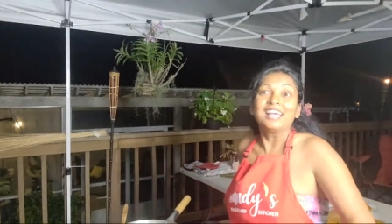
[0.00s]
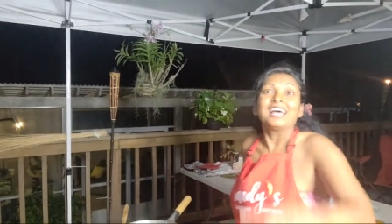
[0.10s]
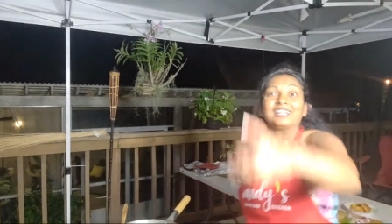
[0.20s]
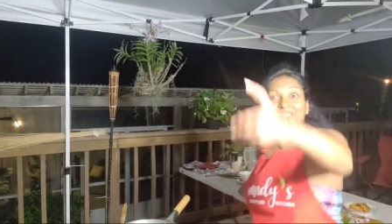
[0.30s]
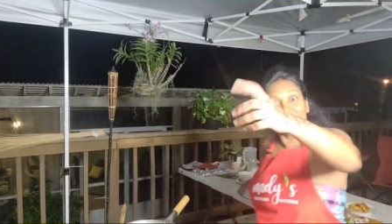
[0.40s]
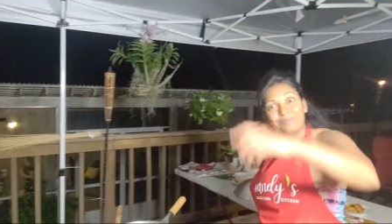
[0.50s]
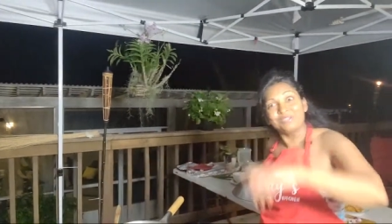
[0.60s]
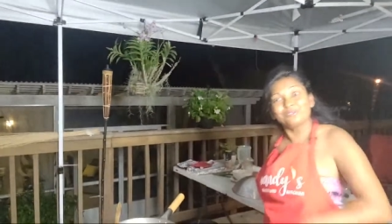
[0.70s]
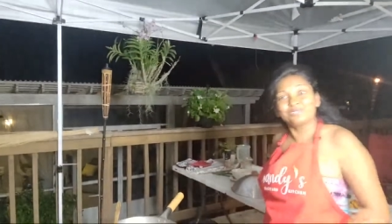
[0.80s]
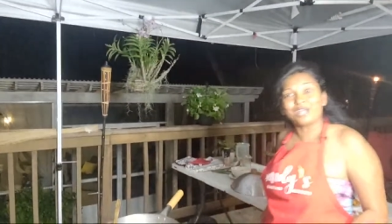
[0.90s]
And Tommy,
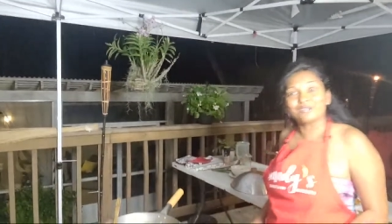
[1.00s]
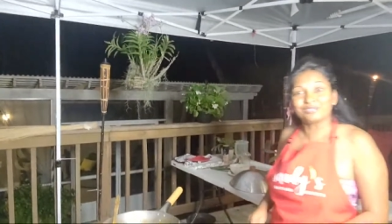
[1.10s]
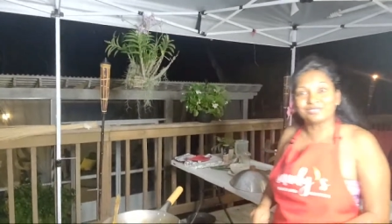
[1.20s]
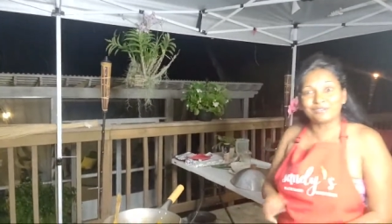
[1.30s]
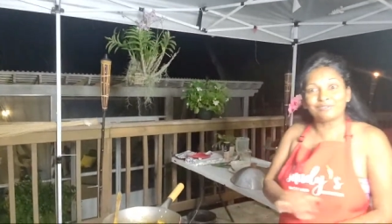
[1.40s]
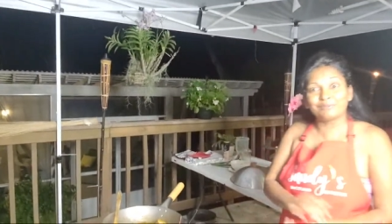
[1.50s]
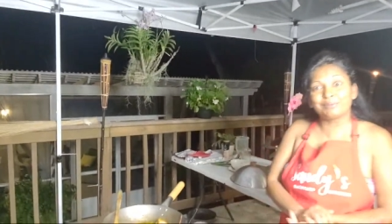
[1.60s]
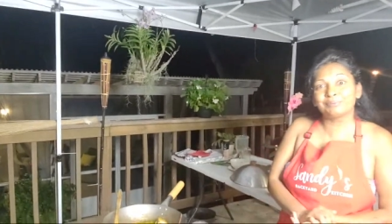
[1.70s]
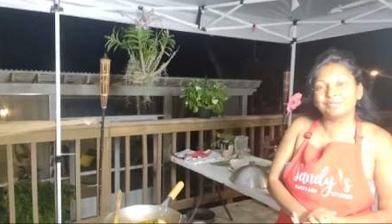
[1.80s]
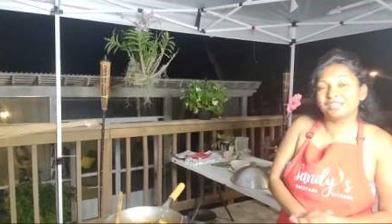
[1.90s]
you shout out a few
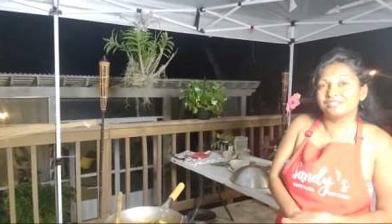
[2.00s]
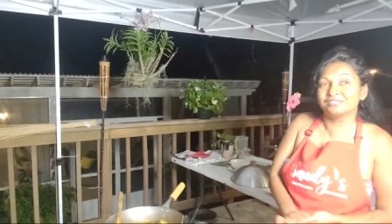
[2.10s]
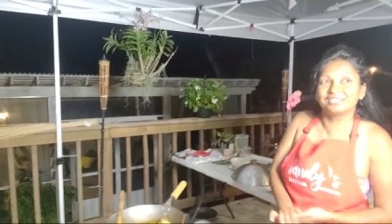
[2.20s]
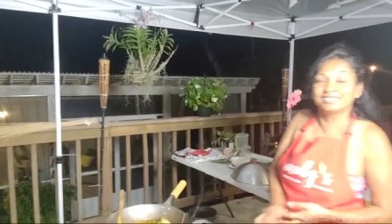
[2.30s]
people there.